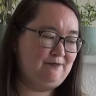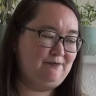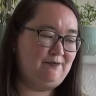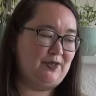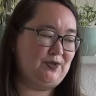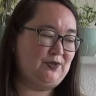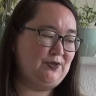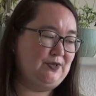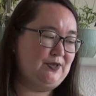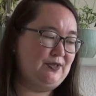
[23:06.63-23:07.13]

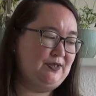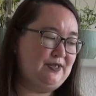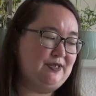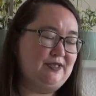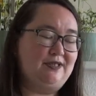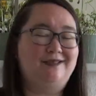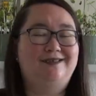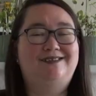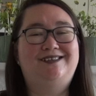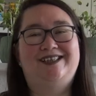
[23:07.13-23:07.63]
because
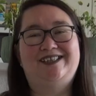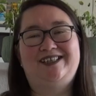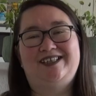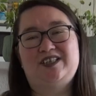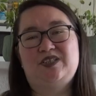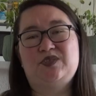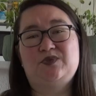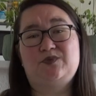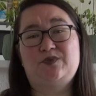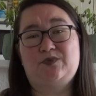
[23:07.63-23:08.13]
I
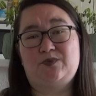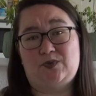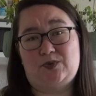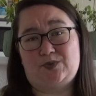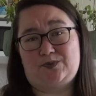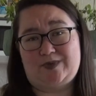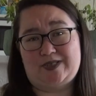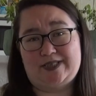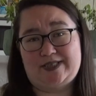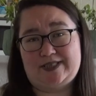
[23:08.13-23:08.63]
like to
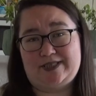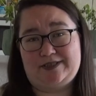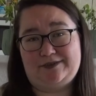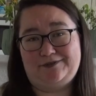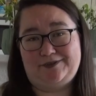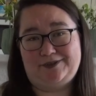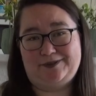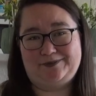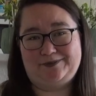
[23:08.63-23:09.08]
reward myself.